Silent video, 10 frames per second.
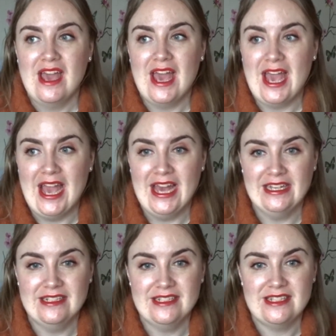
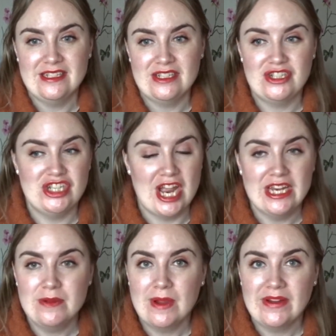and
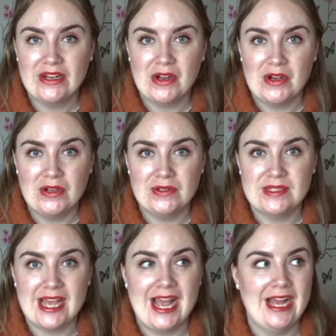January
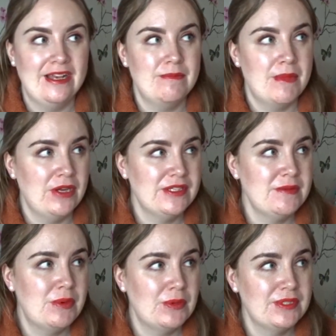goals, and most
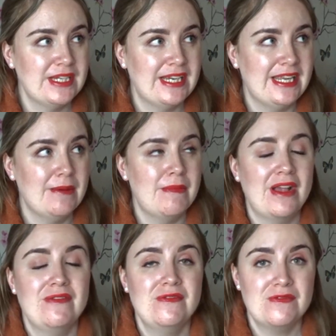importantly my
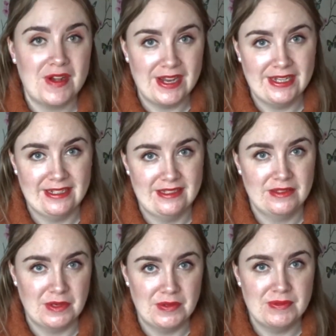finance
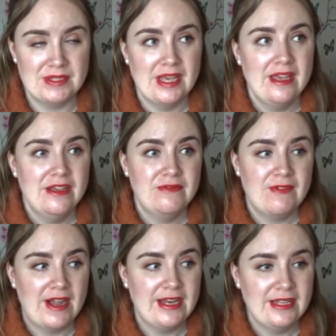goals.
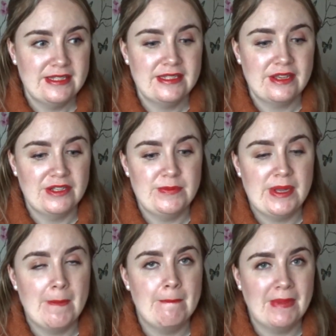Finance is going to be
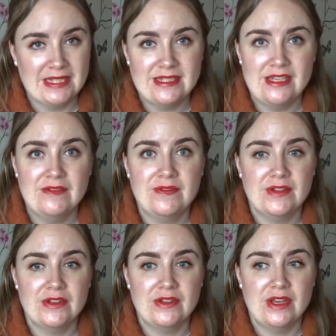a massive
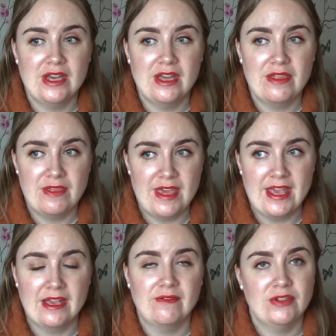
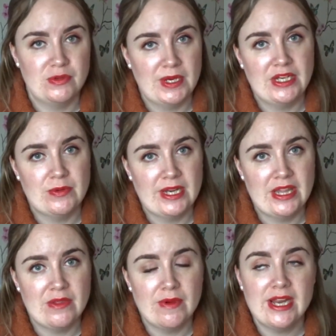thing for
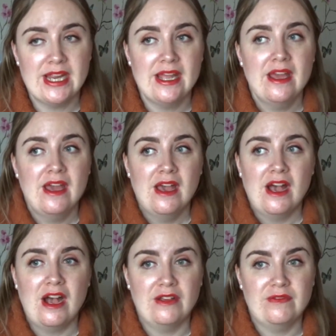2023.
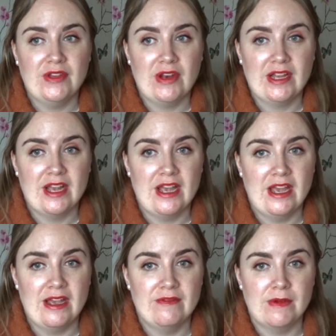I feel like I
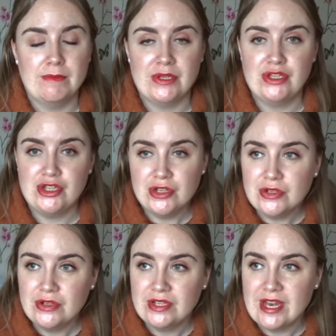have
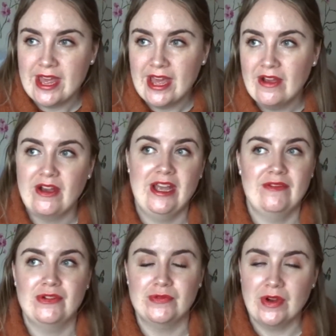matured now, I have
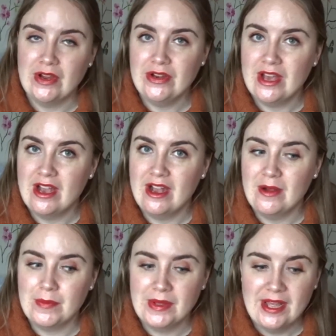grown
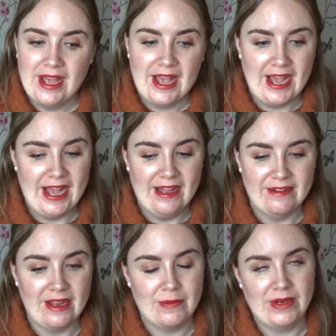up, and
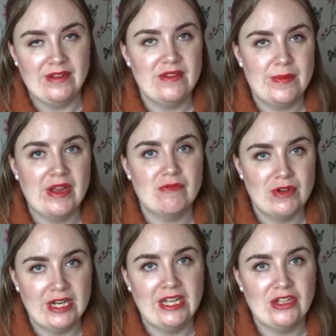I want it to be a
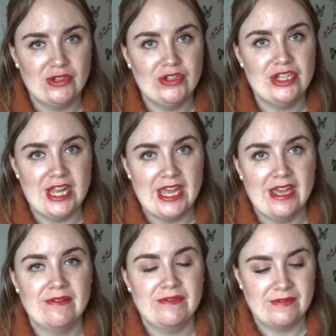really good year
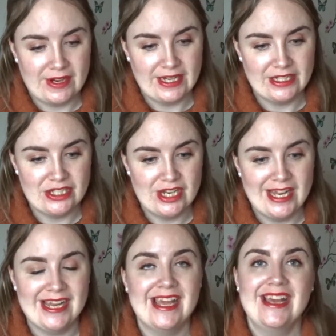
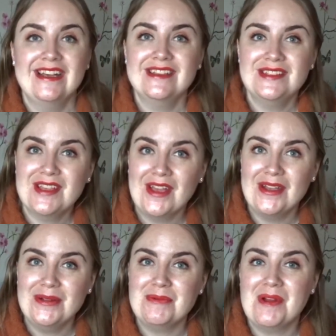financially.
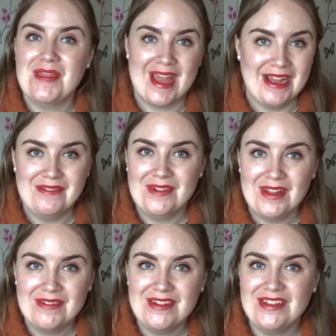So without
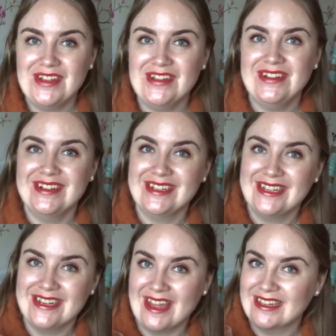further ado,
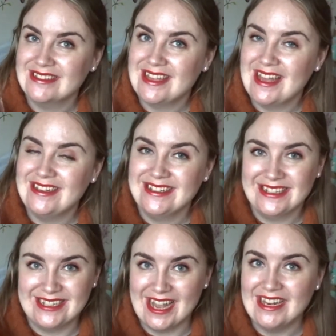like I said,
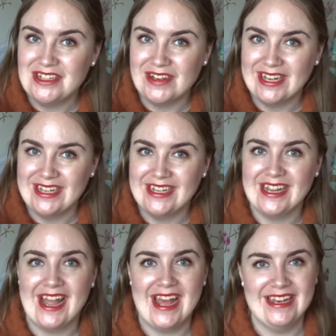get a drink
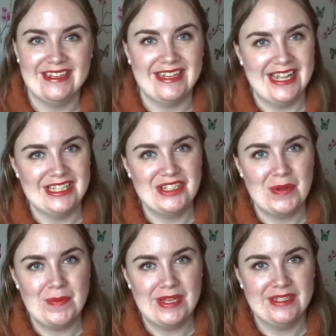and let's
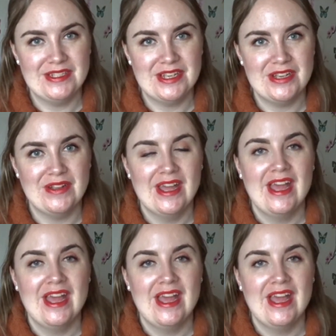jump into